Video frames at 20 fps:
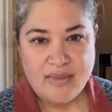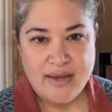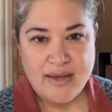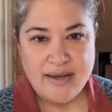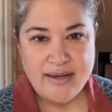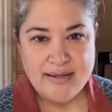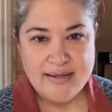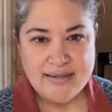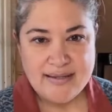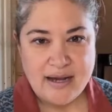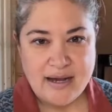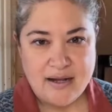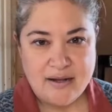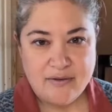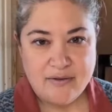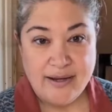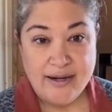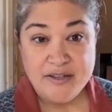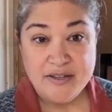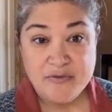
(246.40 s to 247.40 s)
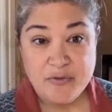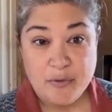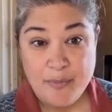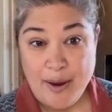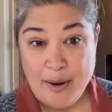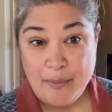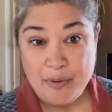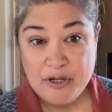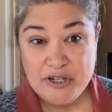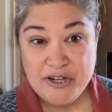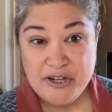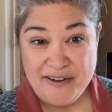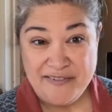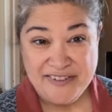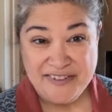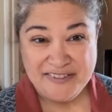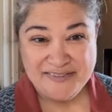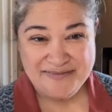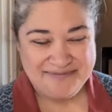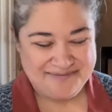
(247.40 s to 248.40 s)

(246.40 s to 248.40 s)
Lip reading: It is from Pampered Chef,